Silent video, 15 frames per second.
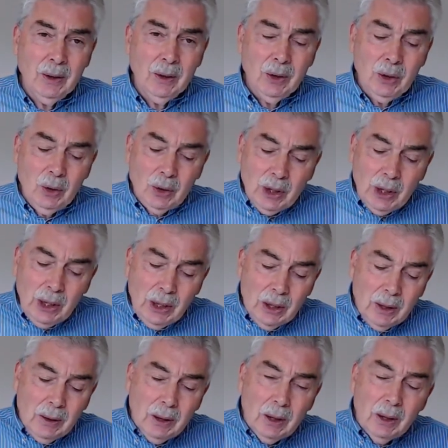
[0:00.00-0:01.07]
You see,
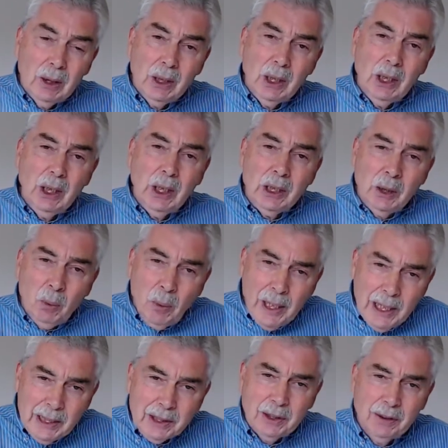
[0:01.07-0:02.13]
an
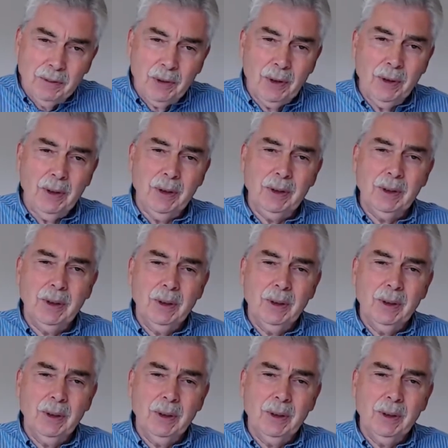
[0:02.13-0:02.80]
awareness of God,